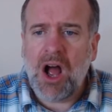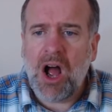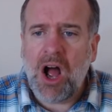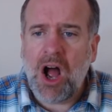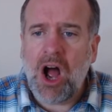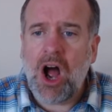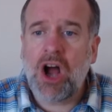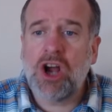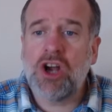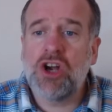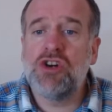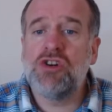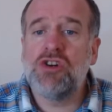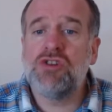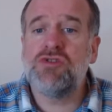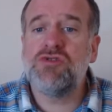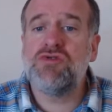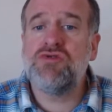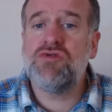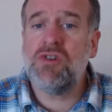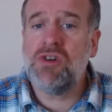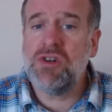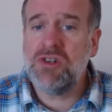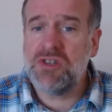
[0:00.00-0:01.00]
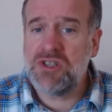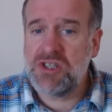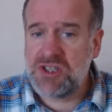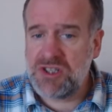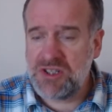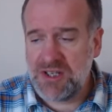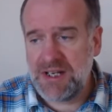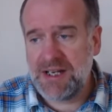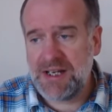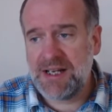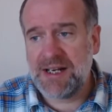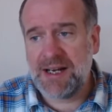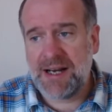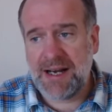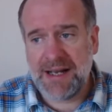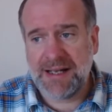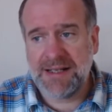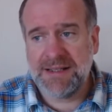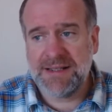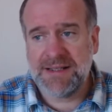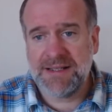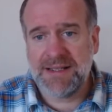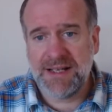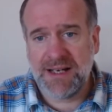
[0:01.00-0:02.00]
across the
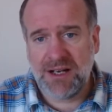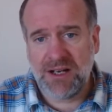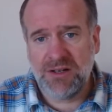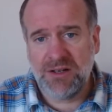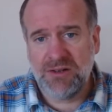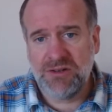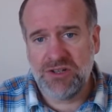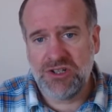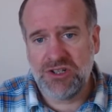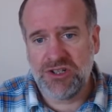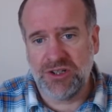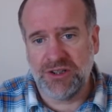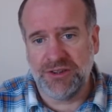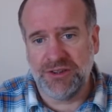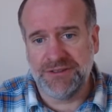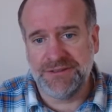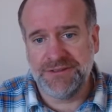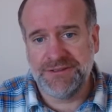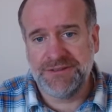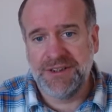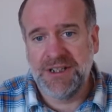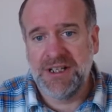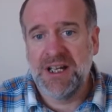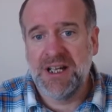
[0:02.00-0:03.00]
Atlantic Ocean